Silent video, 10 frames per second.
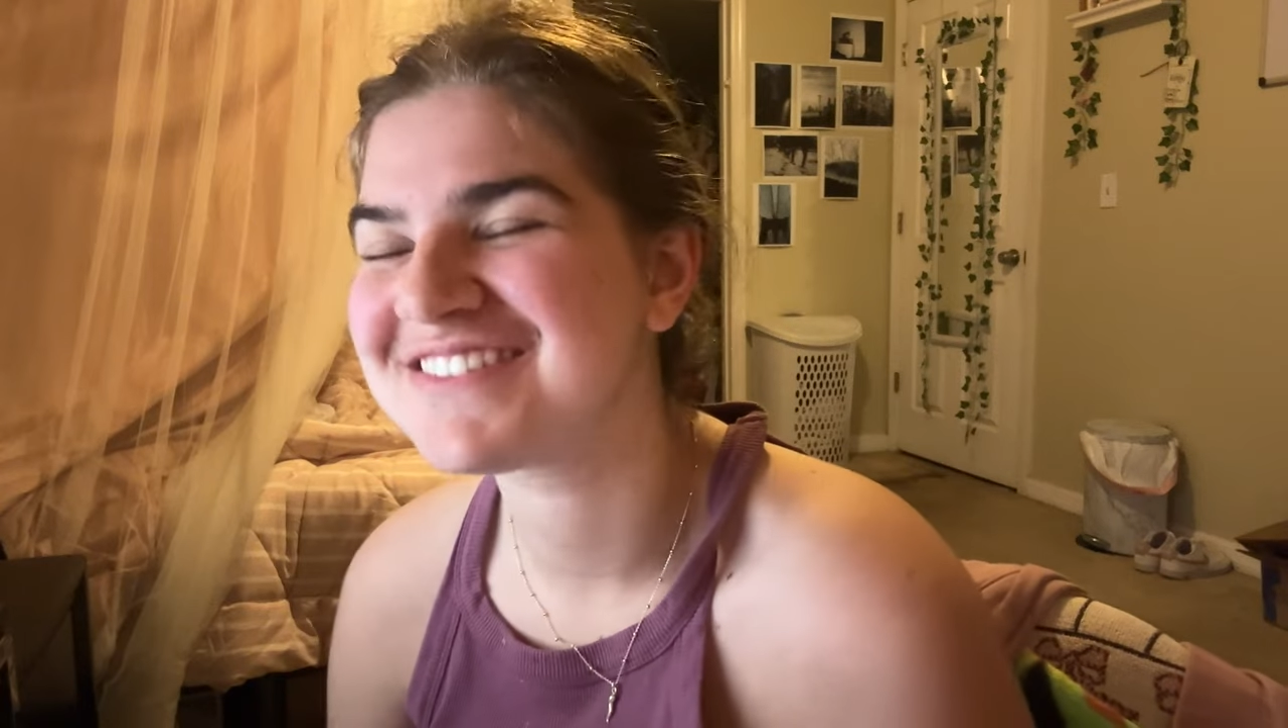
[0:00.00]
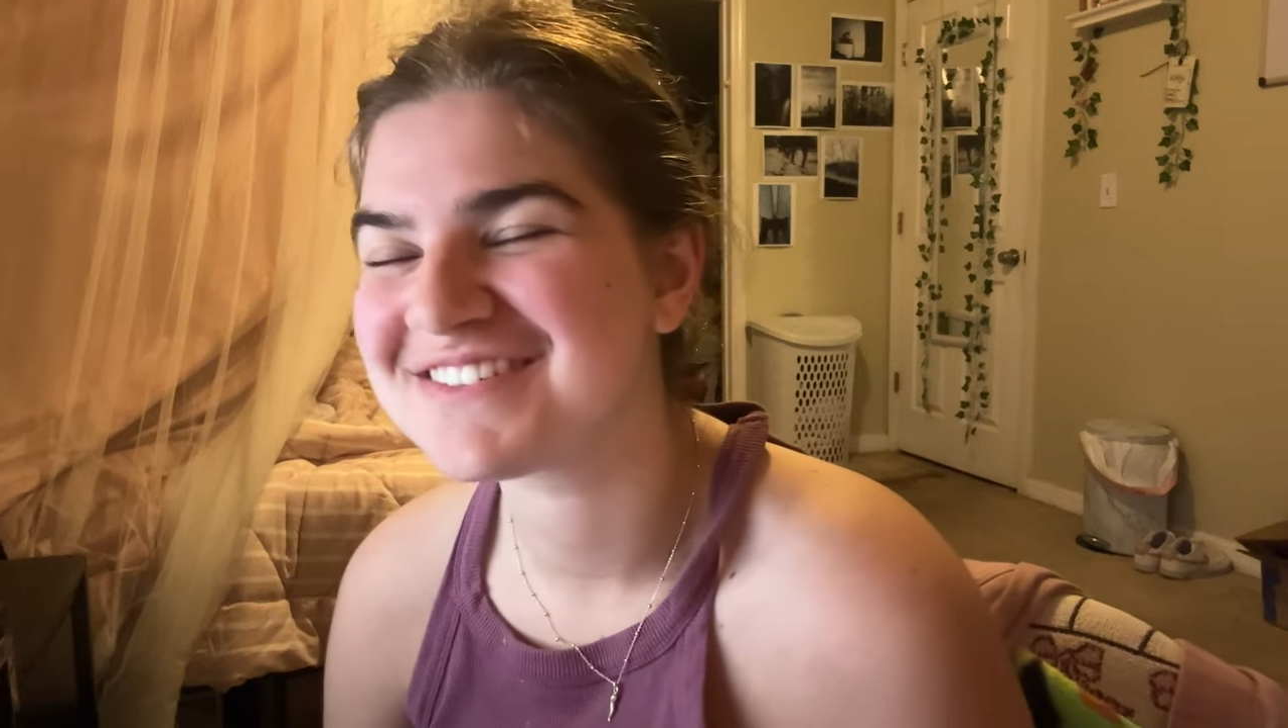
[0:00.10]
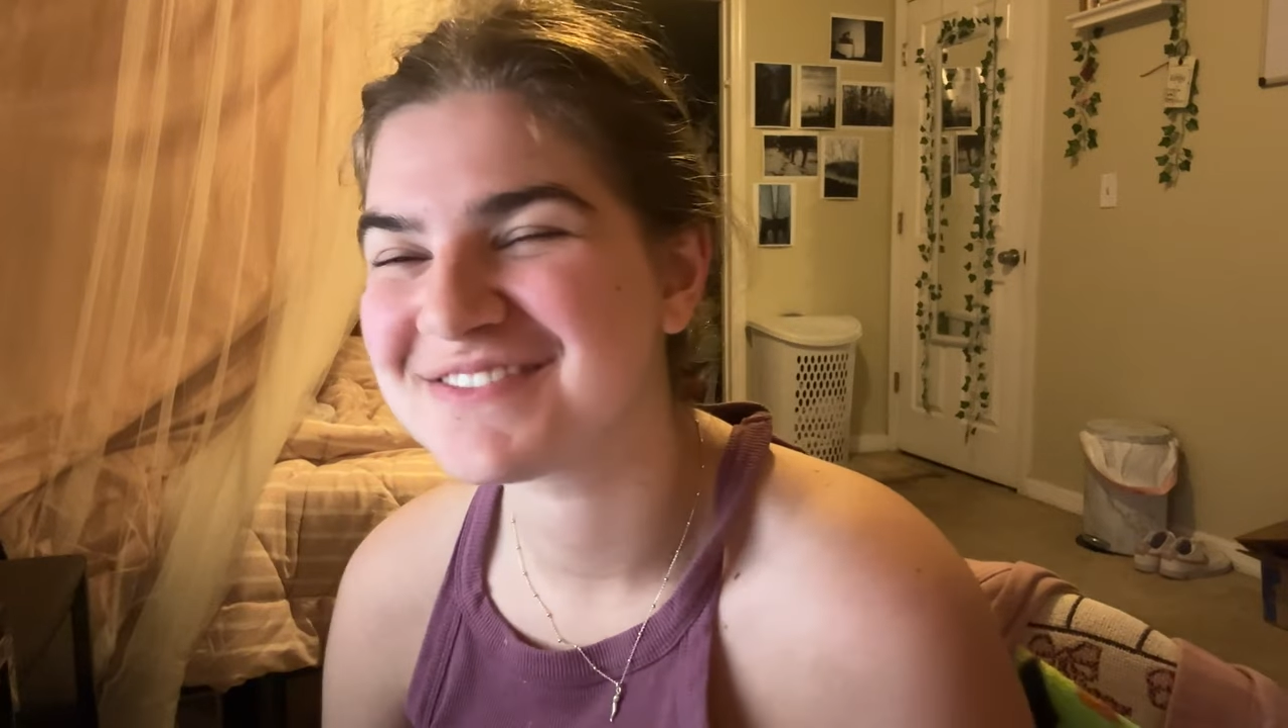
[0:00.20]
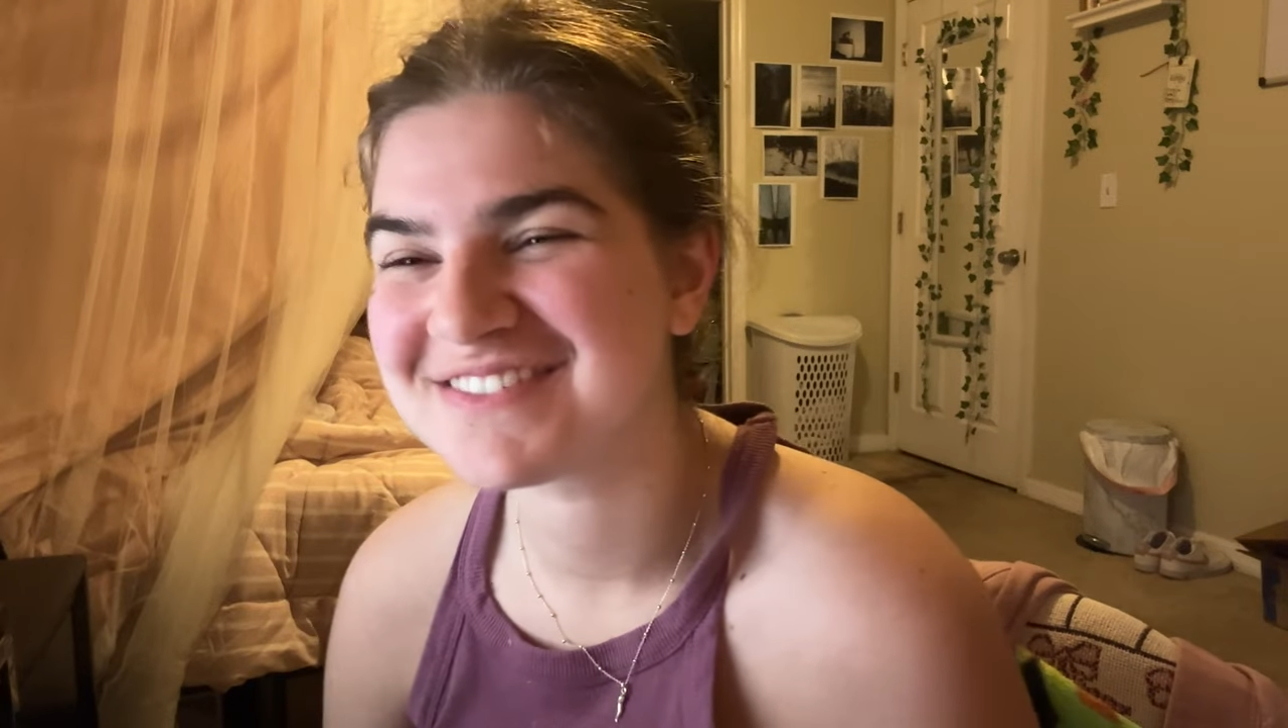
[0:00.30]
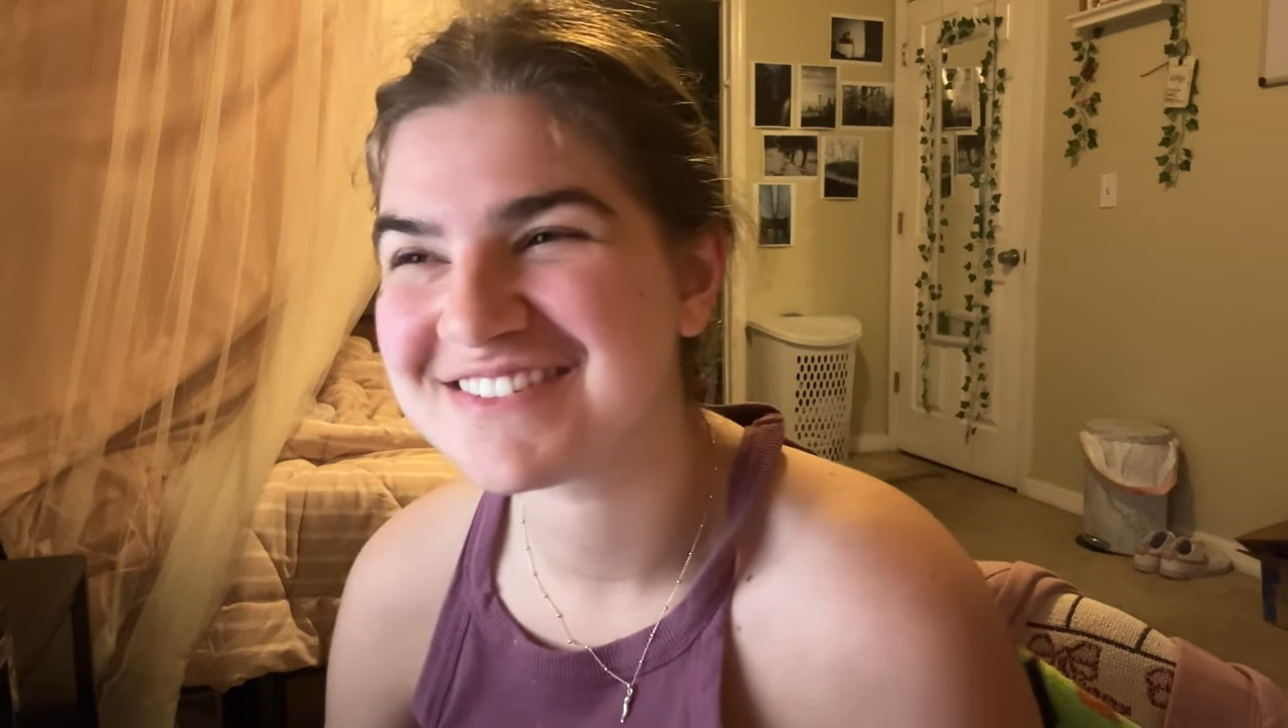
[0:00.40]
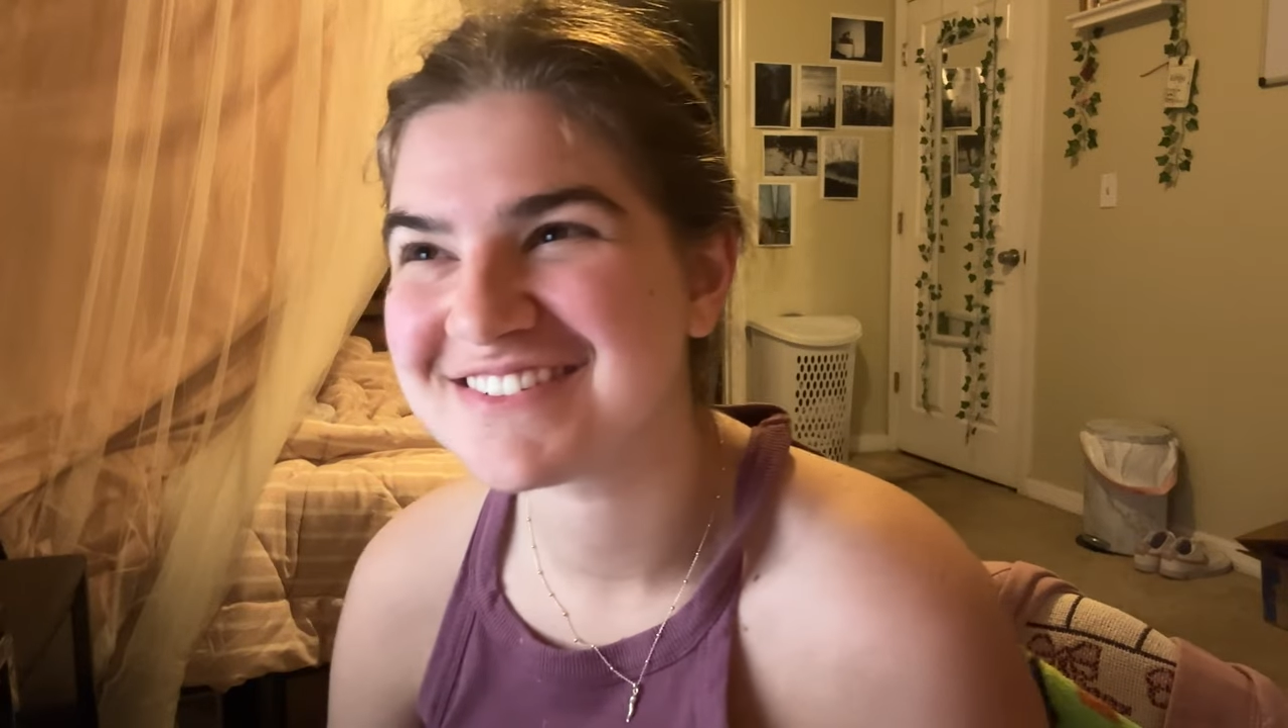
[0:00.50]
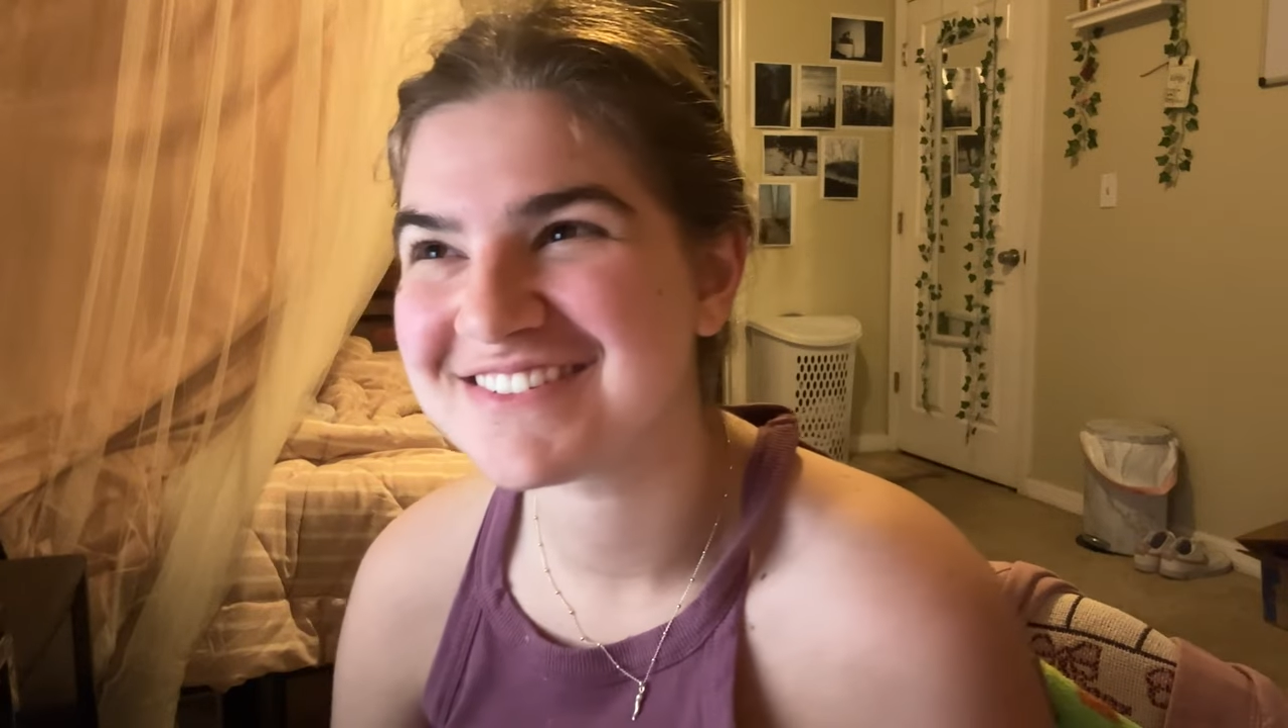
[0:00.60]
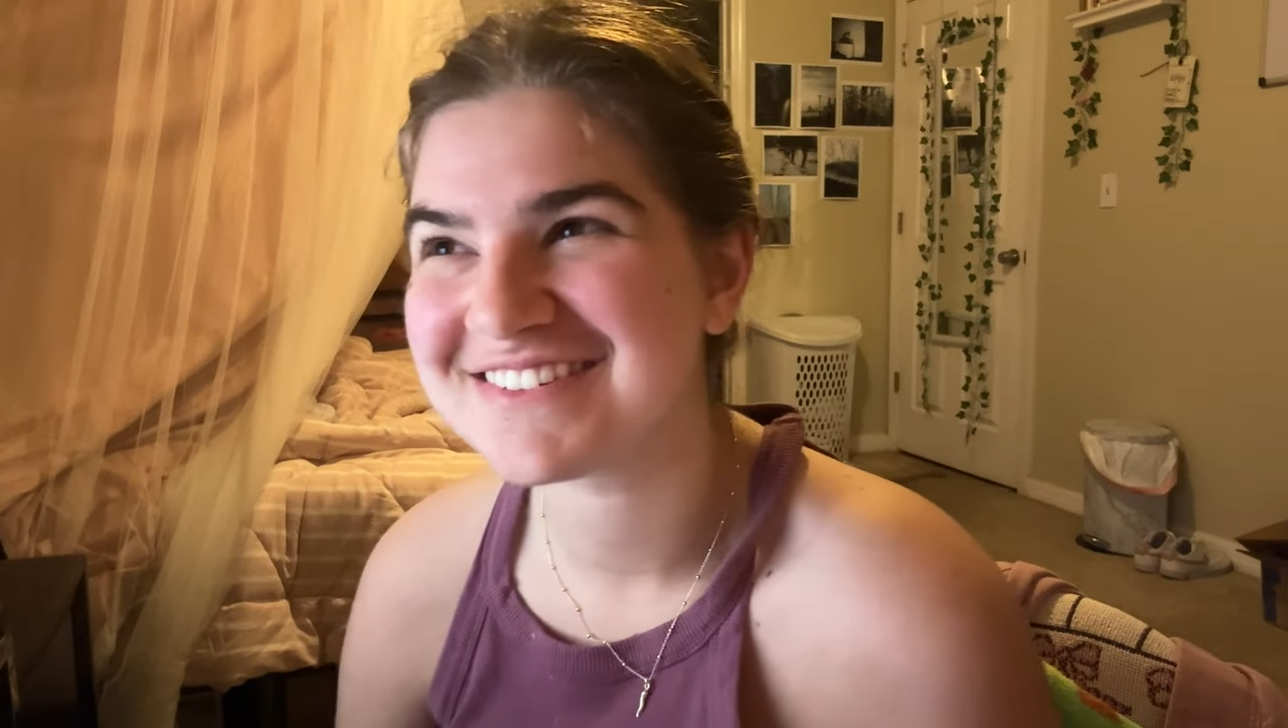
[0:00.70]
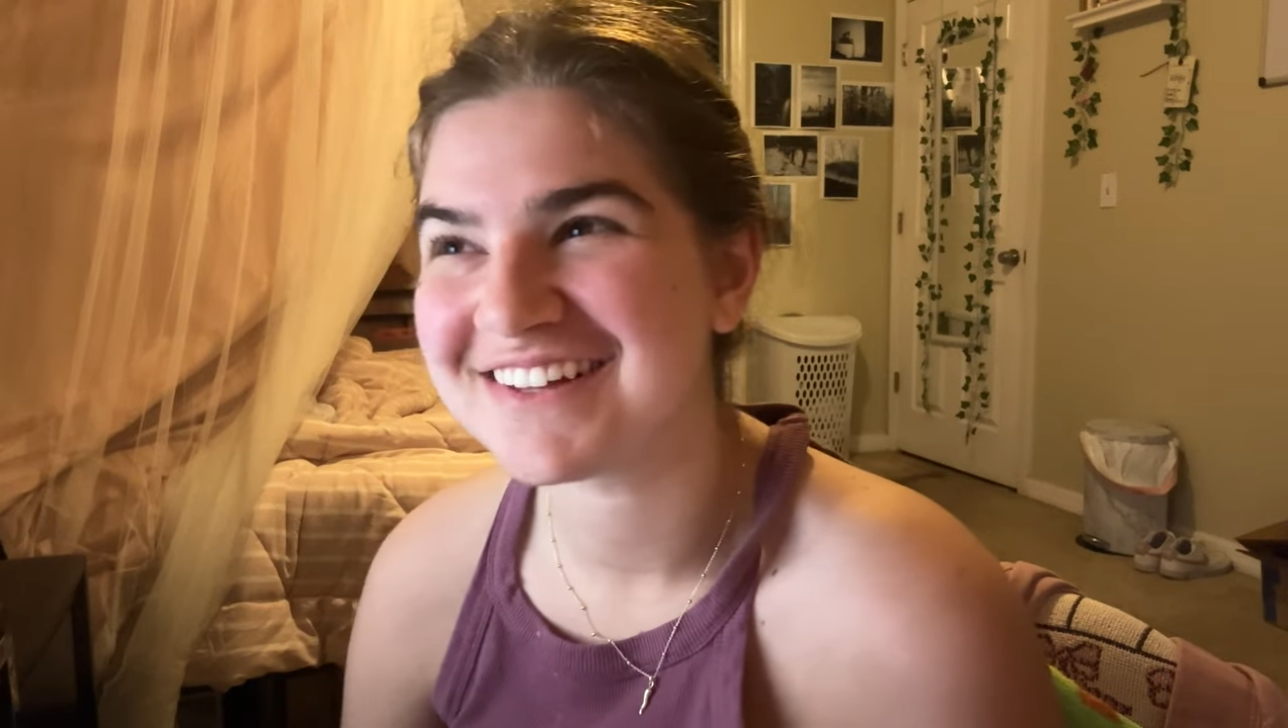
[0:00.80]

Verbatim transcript: This was